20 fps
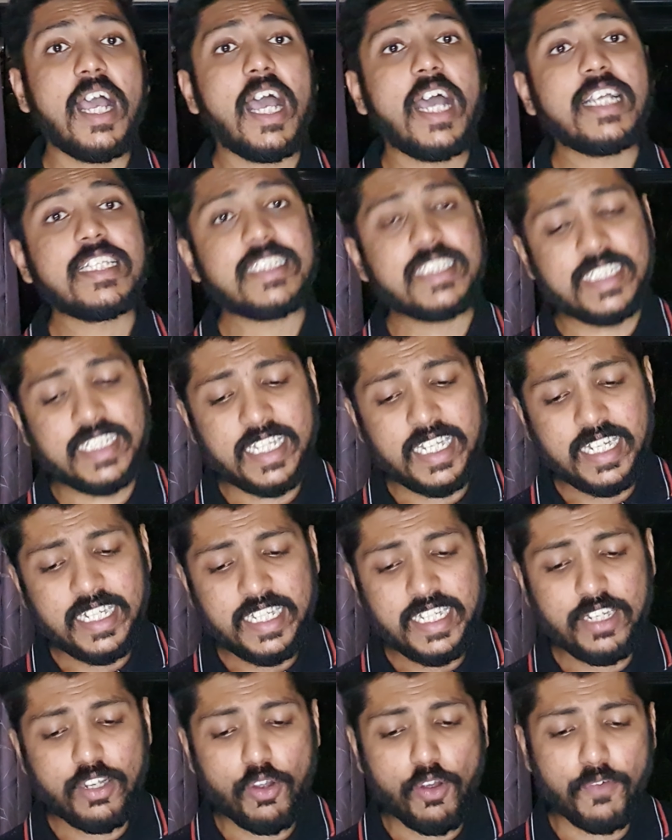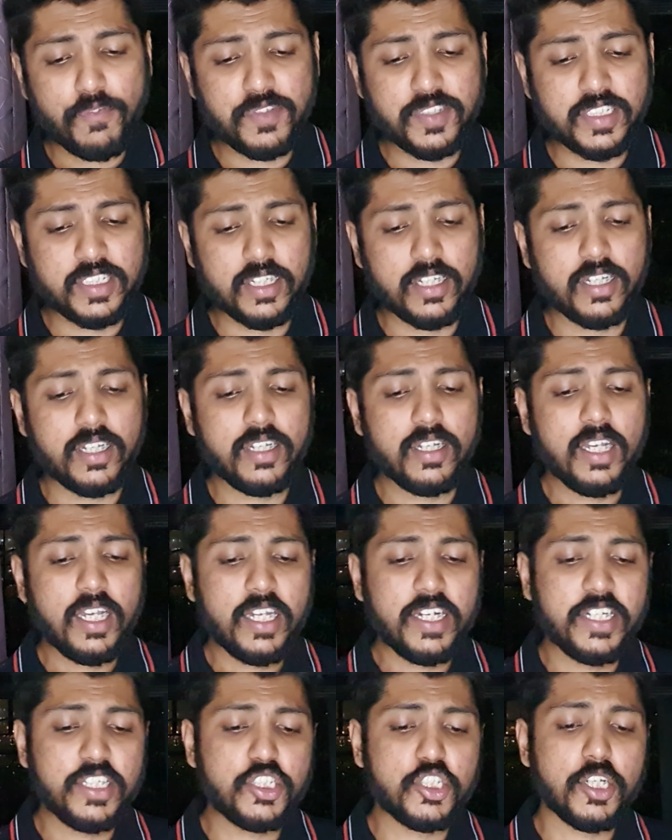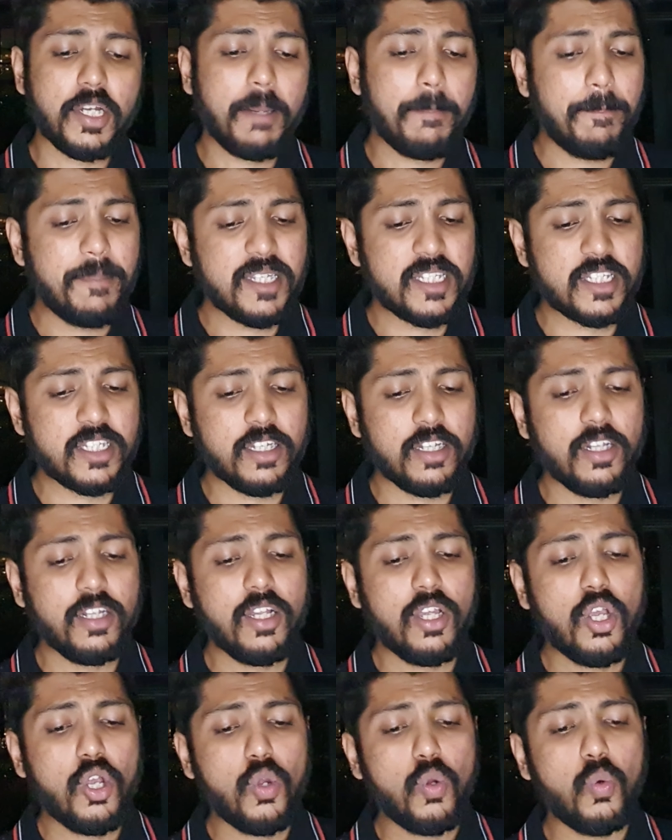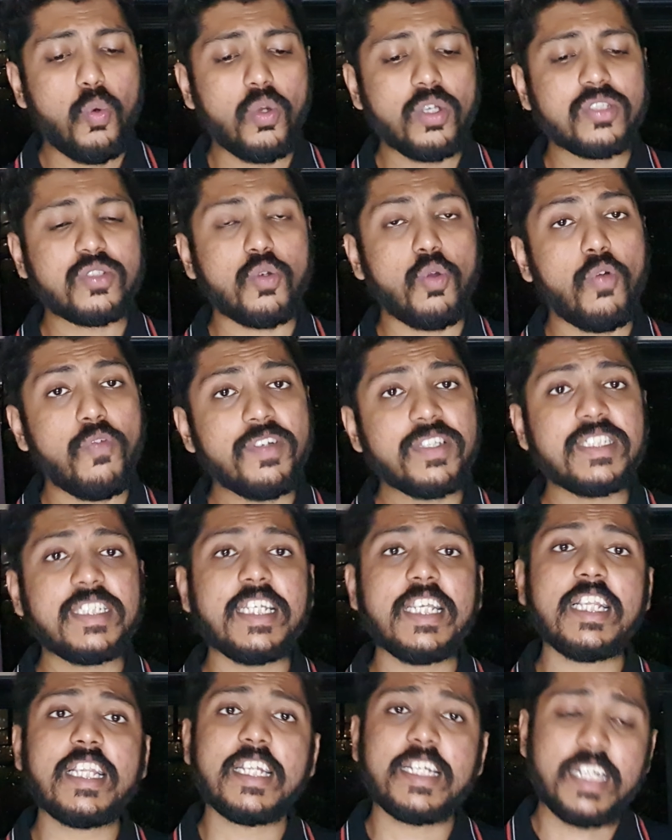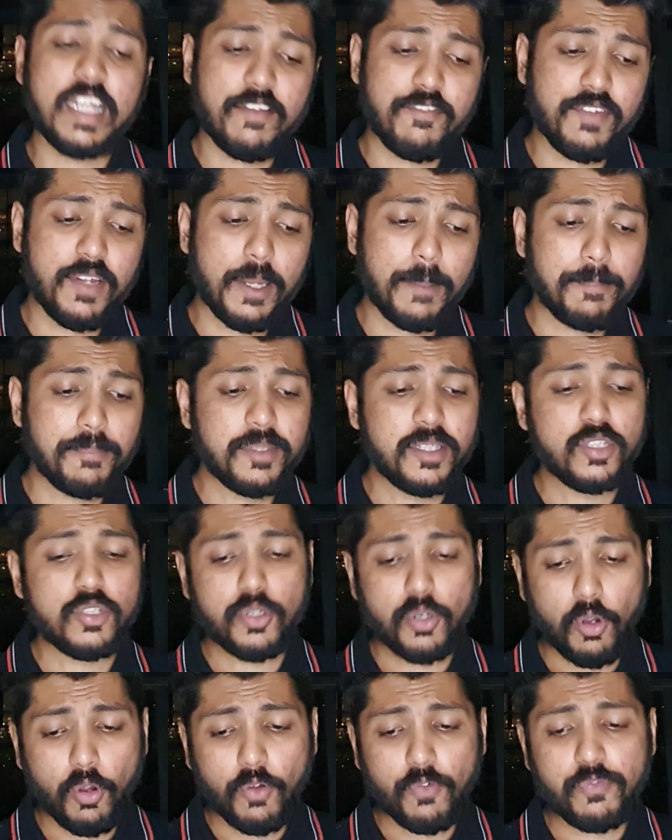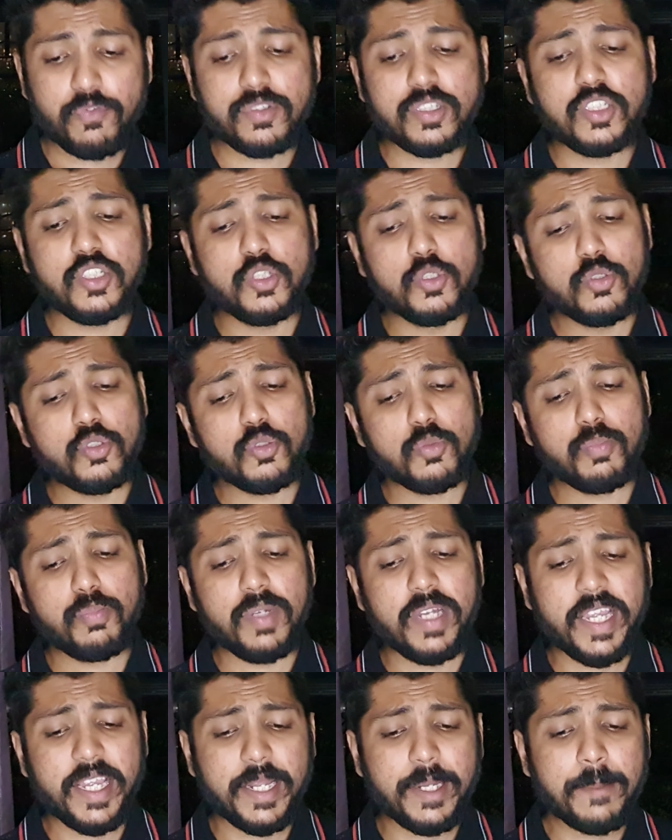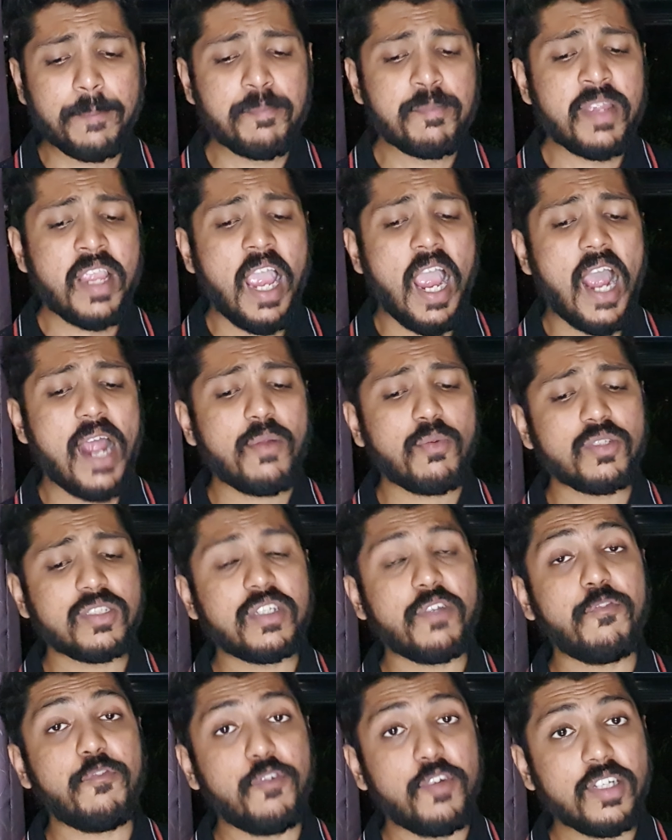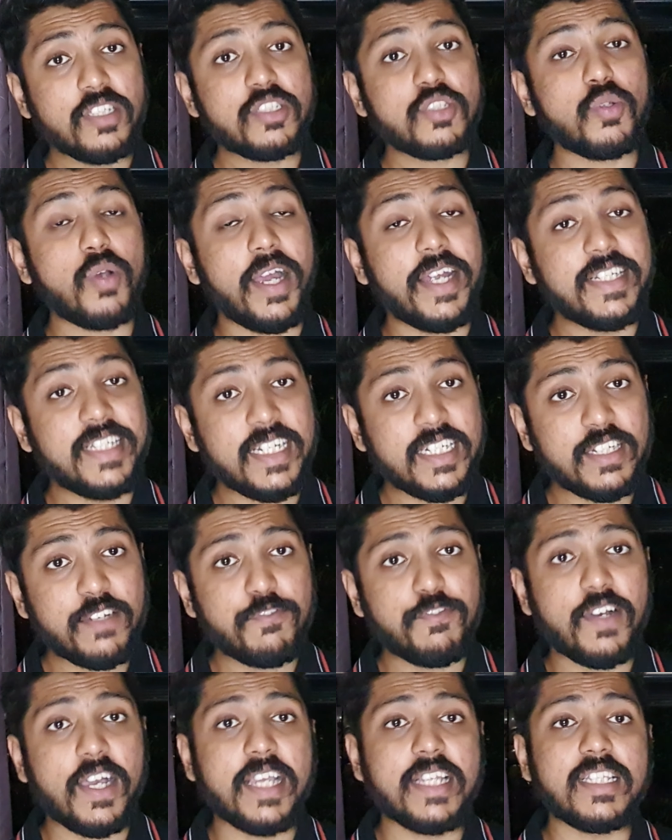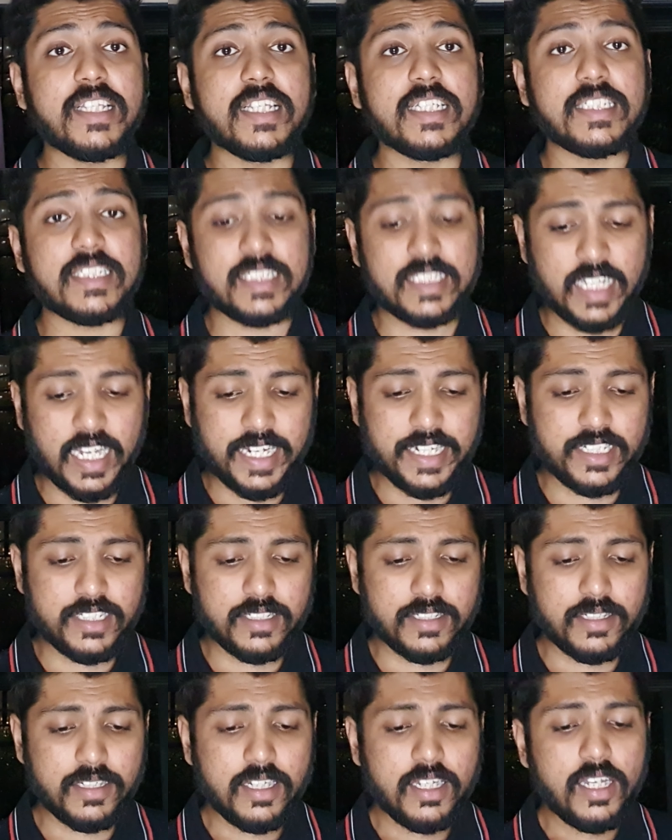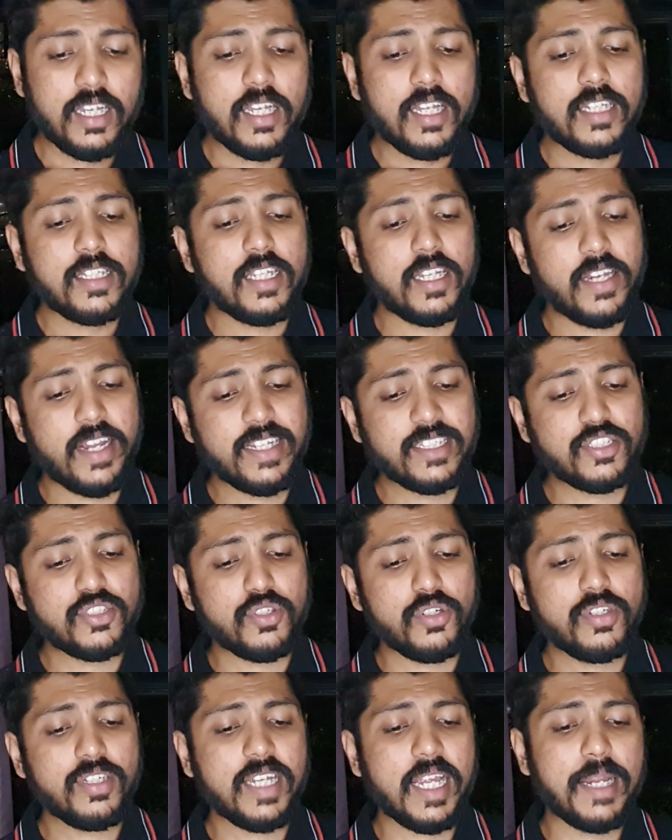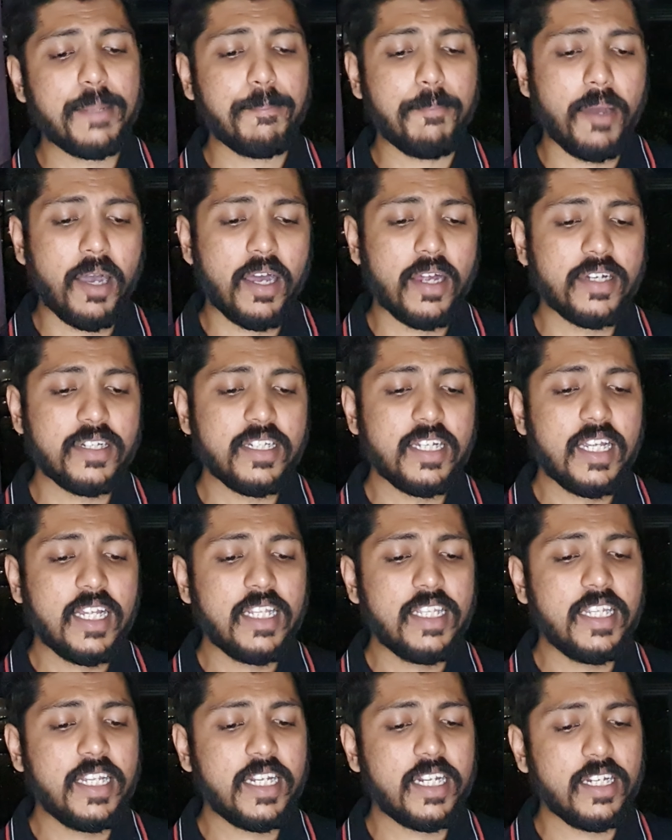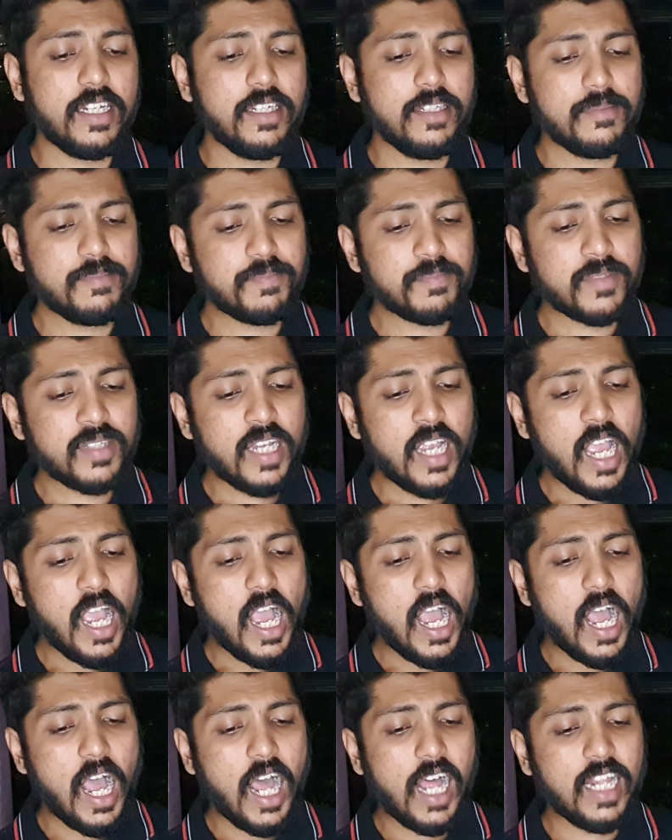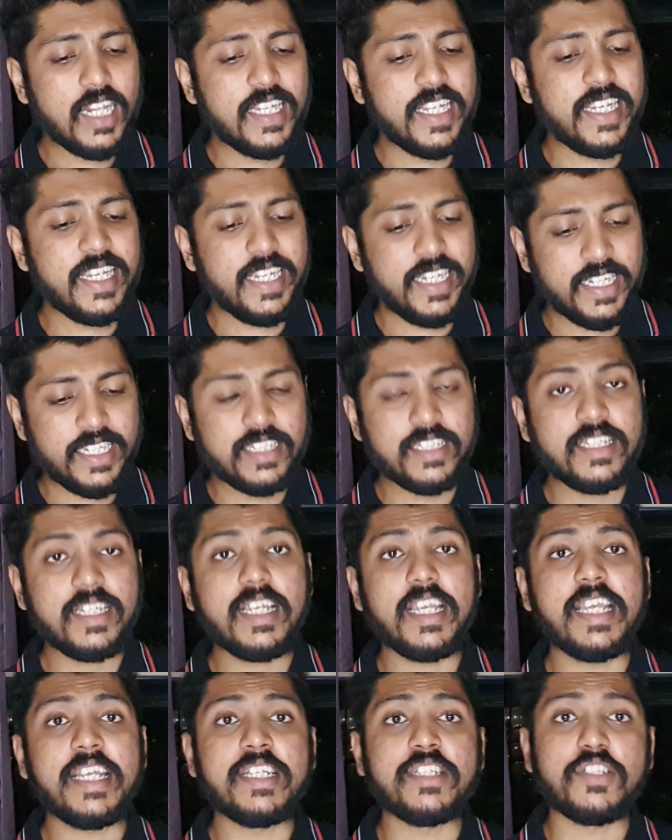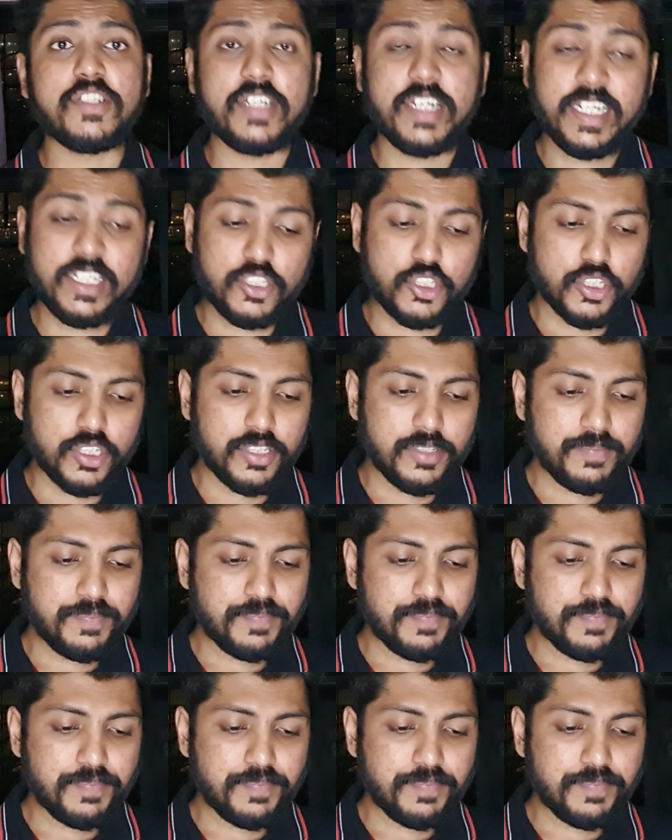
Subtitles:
CIA officer Richard Bissell, who was overseeing the development of U-2 plane and was the first to identify this site. The restaurant and bar Little Alley Inn in Rachel,